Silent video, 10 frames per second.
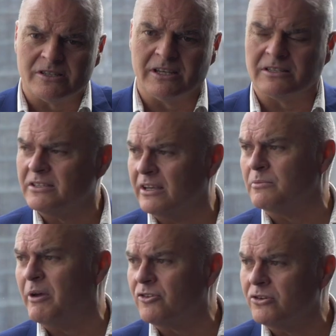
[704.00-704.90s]
6 test
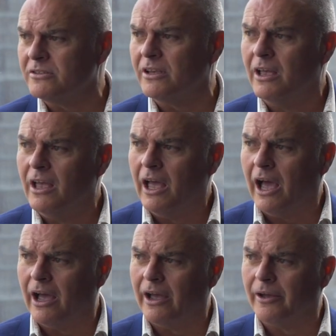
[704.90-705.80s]
matches.
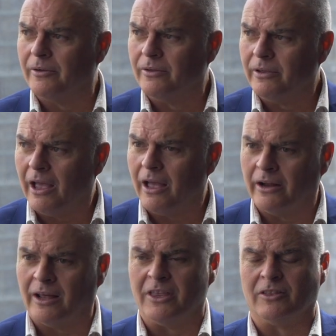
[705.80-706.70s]
I
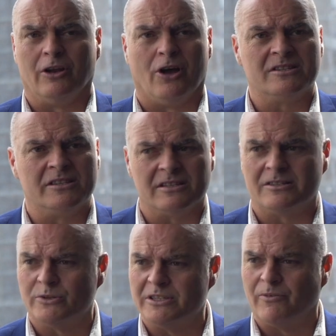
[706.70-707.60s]
think the last 6
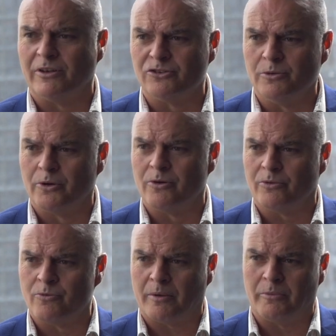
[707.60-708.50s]
or 7 Super
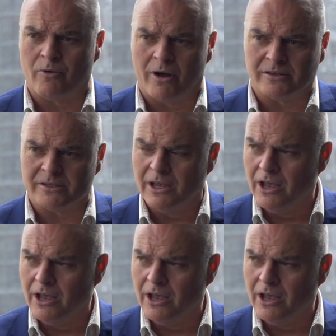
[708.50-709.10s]
Rugby rounds,